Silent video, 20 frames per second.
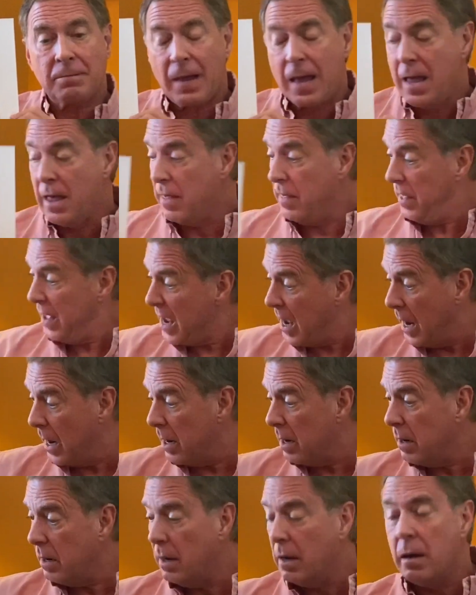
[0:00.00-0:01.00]

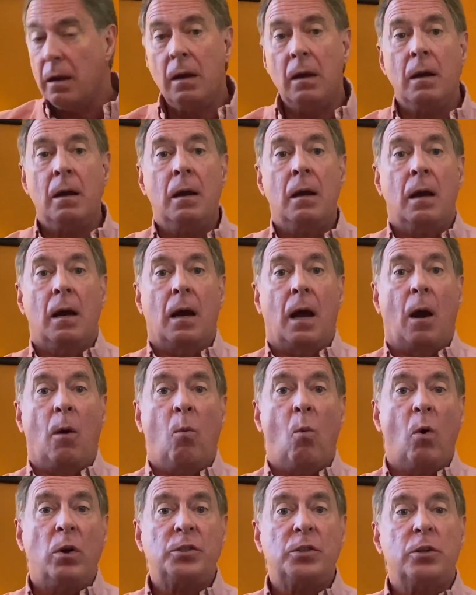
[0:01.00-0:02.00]
Then, I
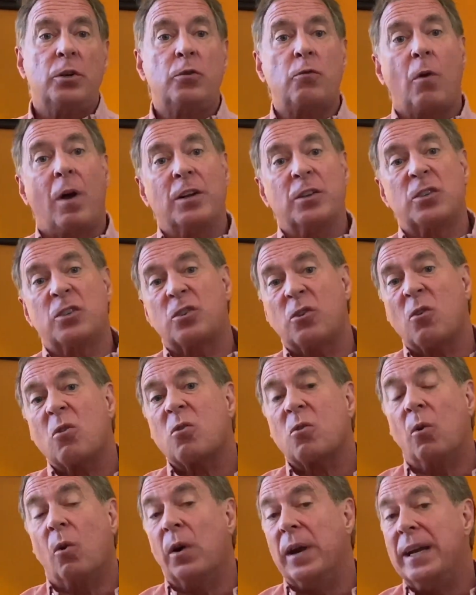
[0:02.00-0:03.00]
want you to draw a
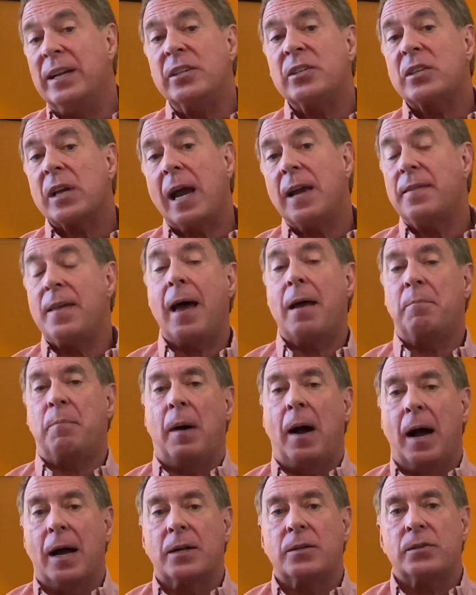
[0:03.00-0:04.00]
circle inside that
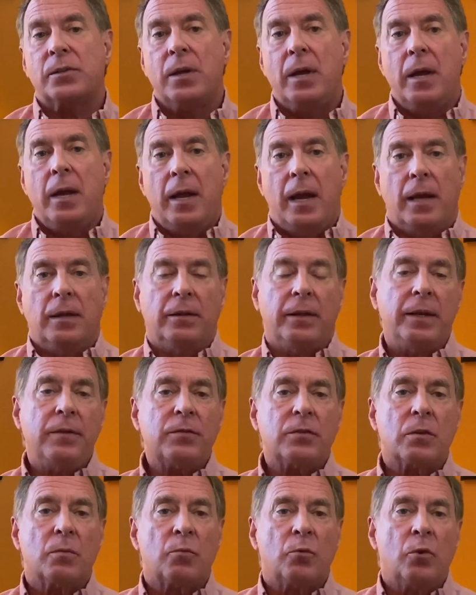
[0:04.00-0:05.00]
box and leave
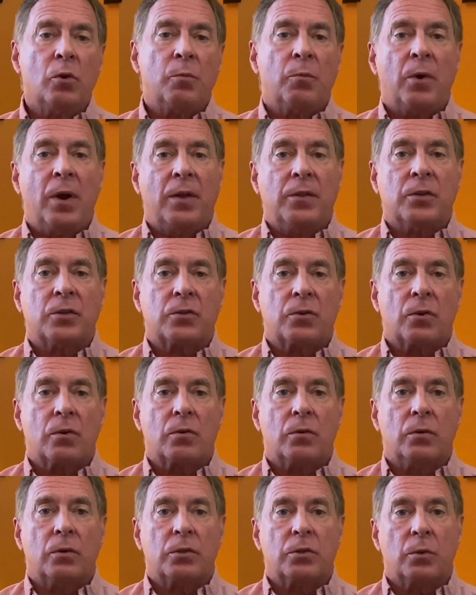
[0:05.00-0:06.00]
some room around the
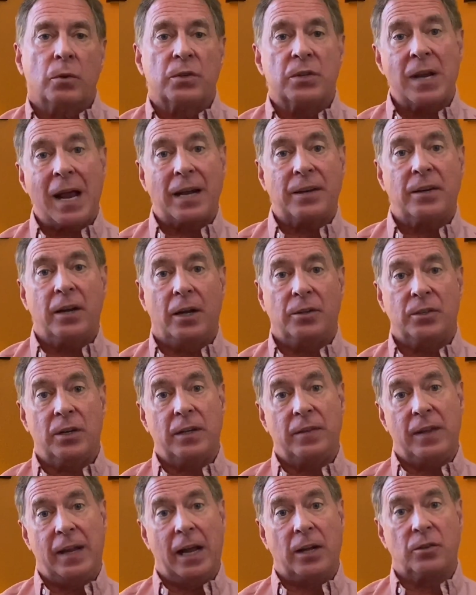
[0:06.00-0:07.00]
circle so it's not
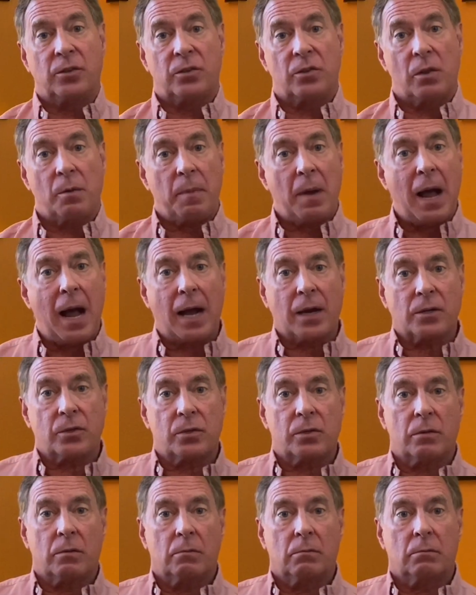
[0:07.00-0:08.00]
touching the edges of the
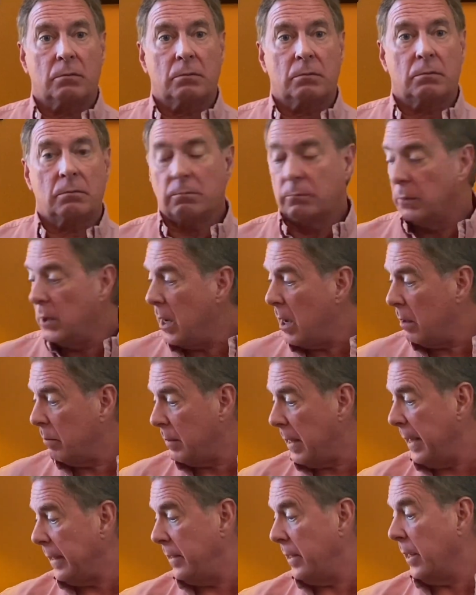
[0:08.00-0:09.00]
box. Well,
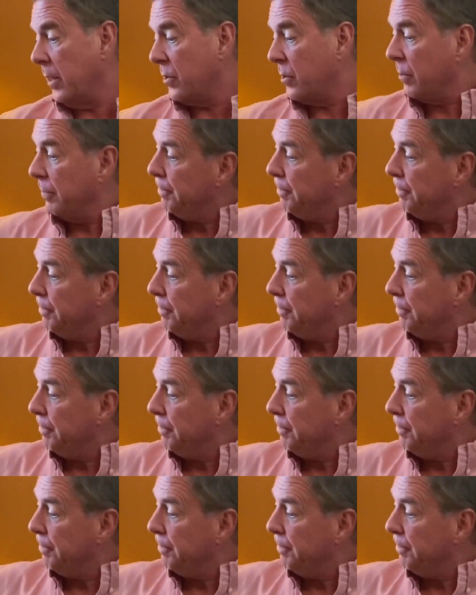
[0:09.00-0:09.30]
like this.